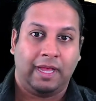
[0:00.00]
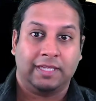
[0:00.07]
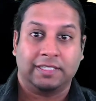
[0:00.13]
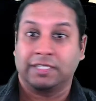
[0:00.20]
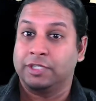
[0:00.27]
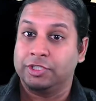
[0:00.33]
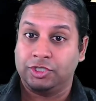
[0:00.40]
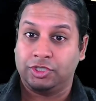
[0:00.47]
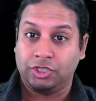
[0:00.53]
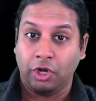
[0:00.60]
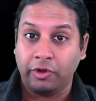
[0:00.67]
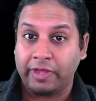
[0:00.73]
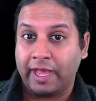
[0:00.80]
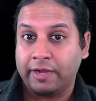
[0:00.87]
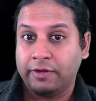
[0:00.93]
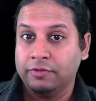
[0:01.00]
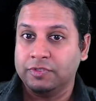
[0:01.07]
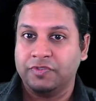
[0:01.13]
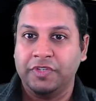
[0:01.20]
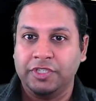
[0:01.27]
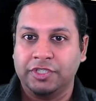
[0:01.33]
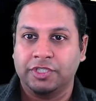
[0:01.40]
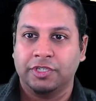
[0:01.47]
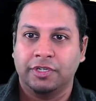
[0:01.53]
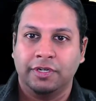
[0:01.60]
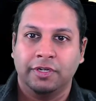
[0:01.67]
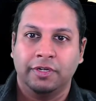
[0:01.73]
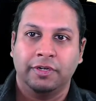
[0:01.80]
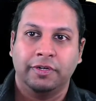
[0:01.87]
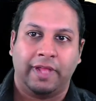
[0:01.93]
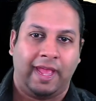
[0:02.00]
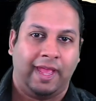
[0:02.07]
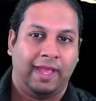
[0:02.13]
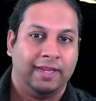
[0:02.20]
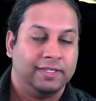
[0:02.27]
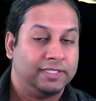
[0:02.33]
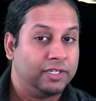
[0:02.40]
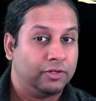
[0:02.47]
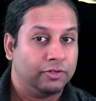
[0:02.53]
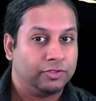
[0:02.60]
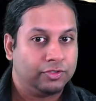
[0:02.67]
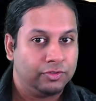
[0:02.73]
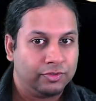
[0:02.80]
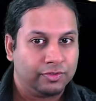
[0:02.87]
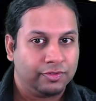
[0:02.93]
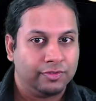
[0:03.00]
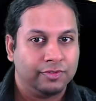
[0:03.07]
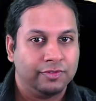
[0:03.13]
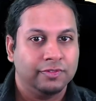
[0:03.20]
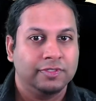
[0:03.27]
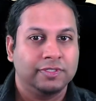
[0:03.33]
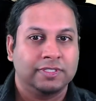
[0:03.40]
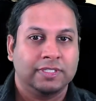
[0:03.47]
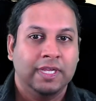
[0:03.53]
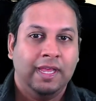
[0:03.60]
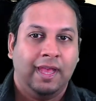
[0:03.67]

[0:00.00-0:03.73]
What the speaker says: such as JoeCat, who's featured, and Dingo Doodles,